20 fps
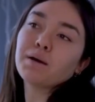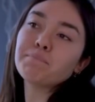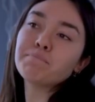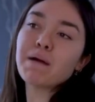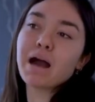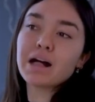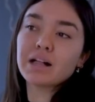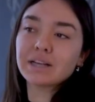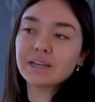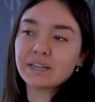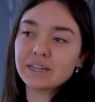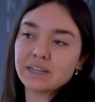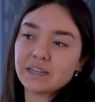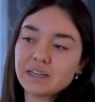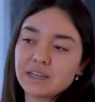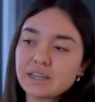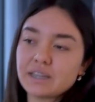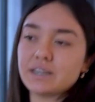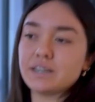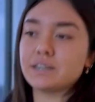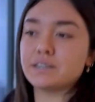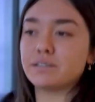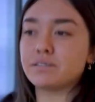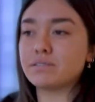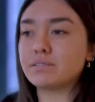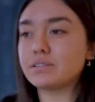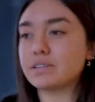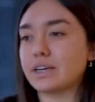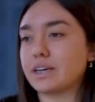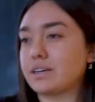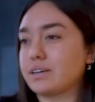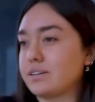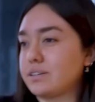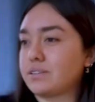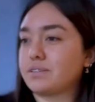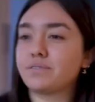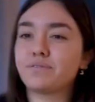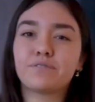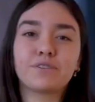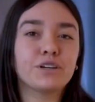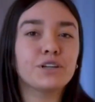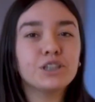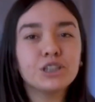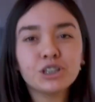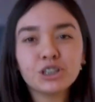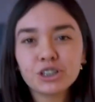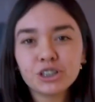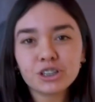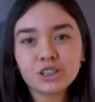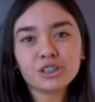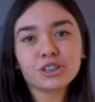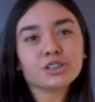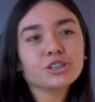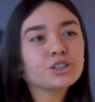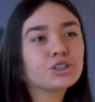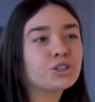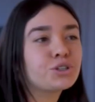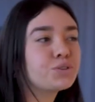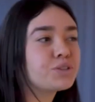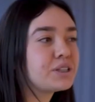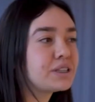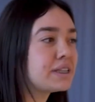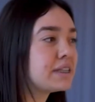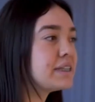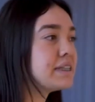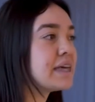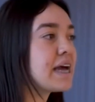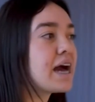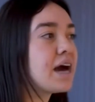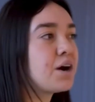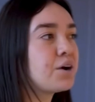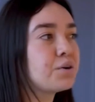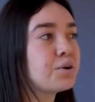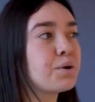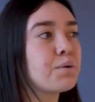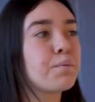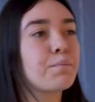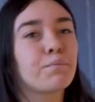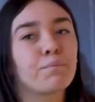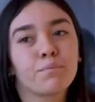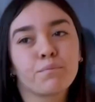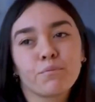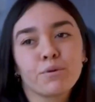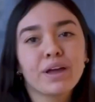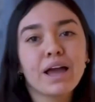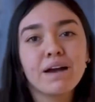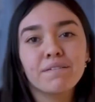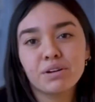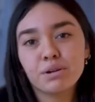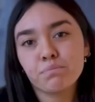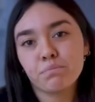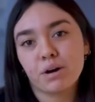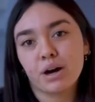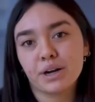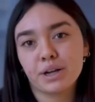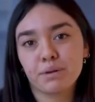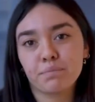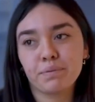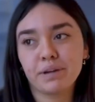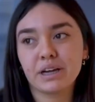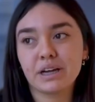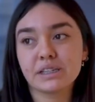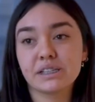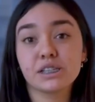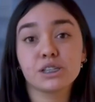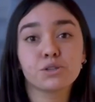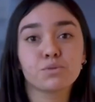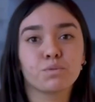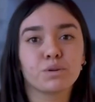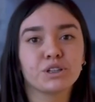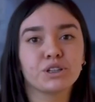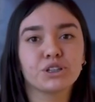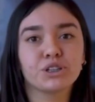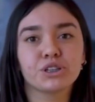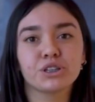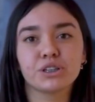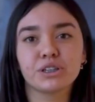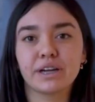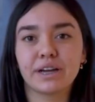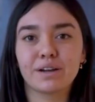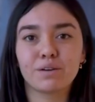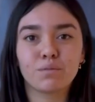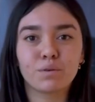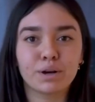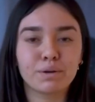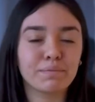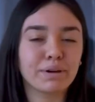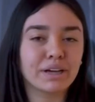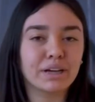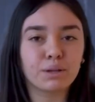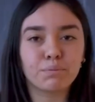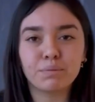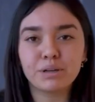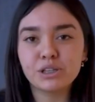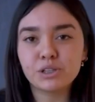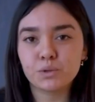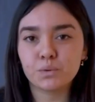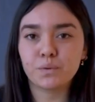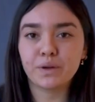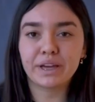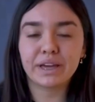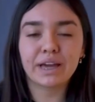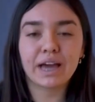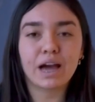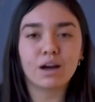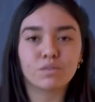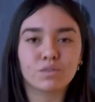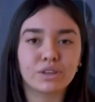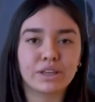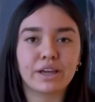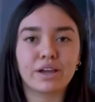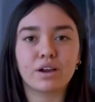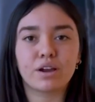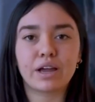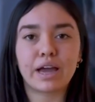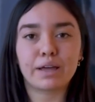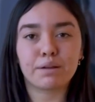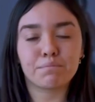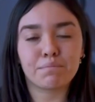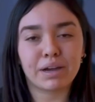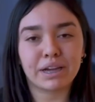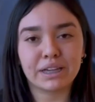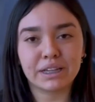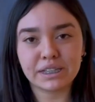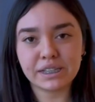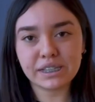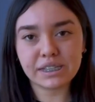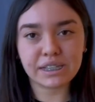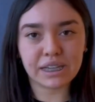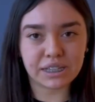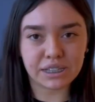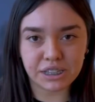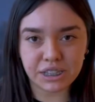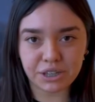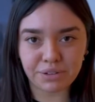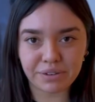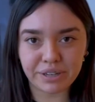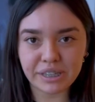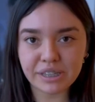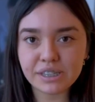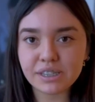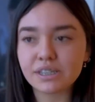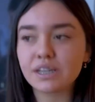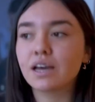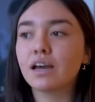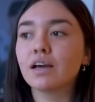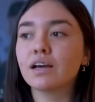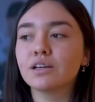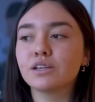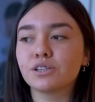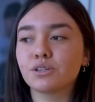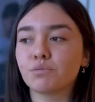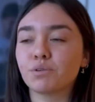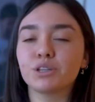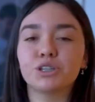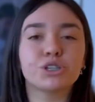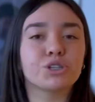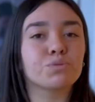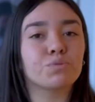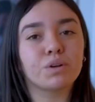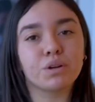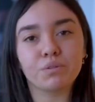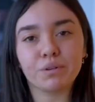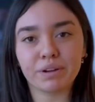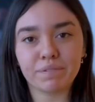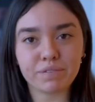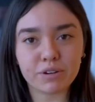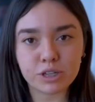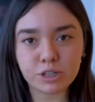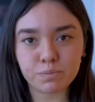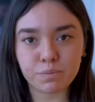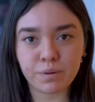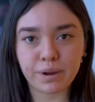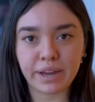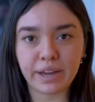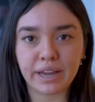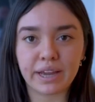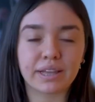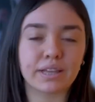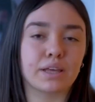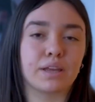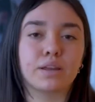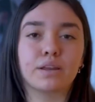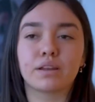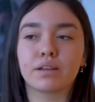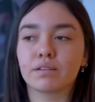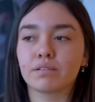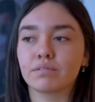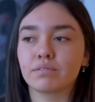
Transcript: balcony like furniture to sit down. We haven't bought it because it's winter and what am I going to be doing out there at minus 10 degrees? So we just want to wait for spring and then